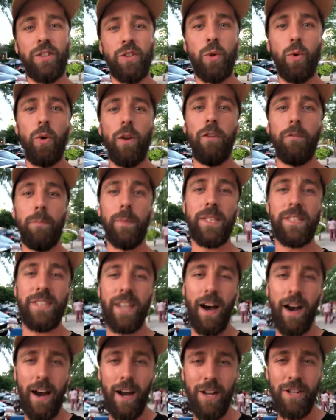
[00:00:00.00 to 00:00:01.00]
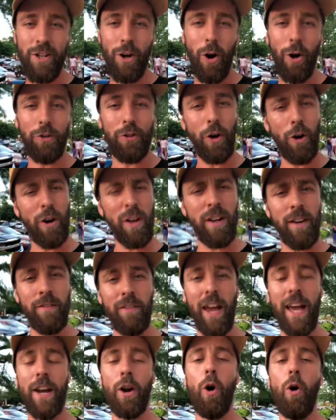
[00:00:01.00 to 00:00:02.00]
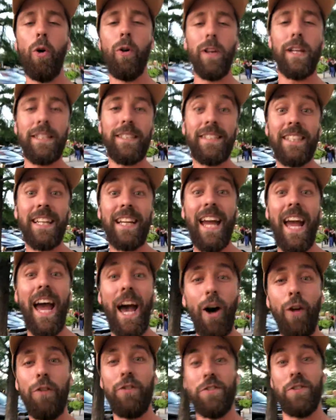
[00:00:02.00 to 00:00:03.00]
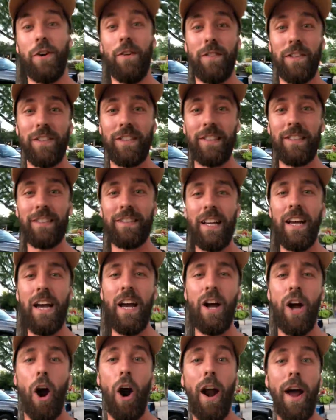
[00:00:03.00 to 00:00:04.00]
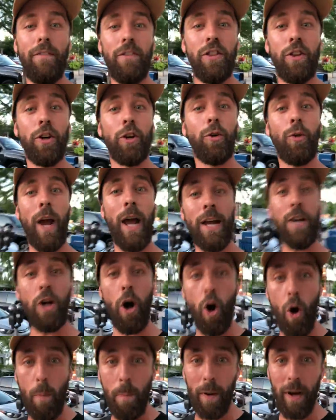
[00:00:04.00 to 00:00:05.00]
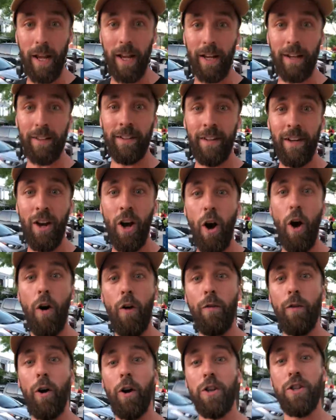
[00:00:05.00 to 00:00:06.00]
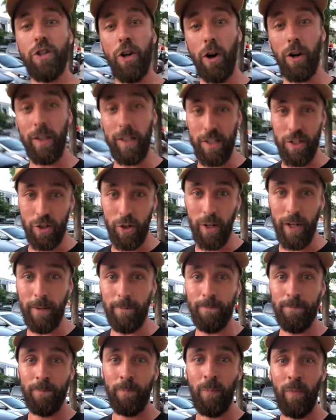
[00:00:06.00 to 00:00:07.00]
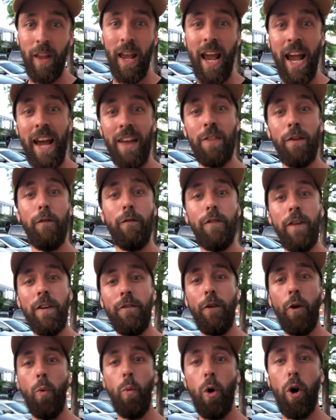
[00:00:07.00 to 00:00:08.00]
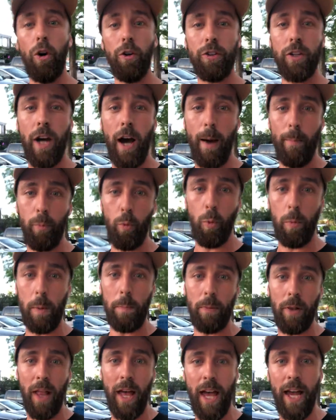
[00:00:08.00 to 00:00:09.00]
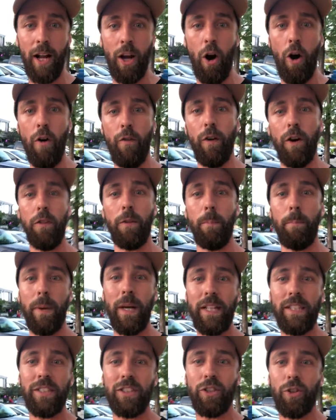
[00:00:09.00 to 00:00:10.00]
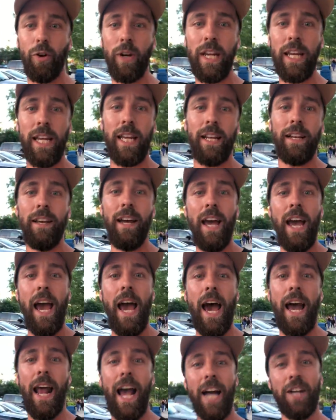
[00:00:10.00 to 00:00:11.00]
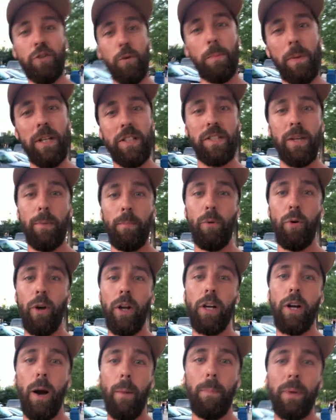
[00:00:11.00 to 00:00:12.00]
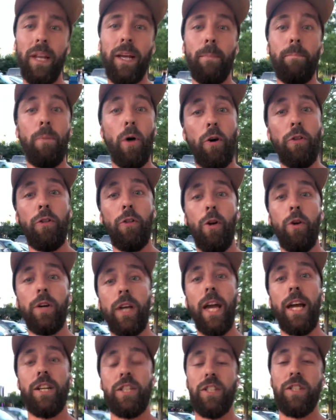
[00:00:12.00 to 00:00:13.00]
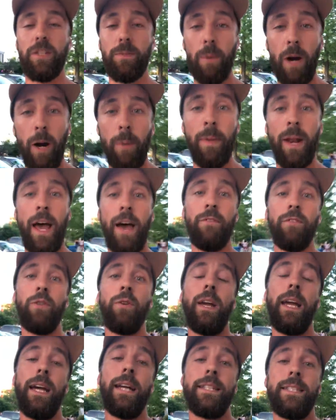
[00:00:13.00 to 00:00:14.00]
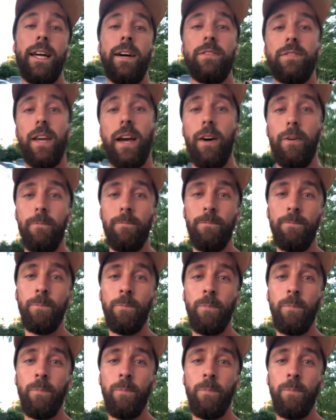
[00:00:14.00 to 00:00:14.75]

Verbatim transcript: School of Massage, Alternative, and Holistic Health Services are having their grand opening over on Charlotte Street. And the FIFA World Cup will be playing over at the big screen at Asheville Pizza and Brewing Company in both locations, Merrimon Avenue and downtown.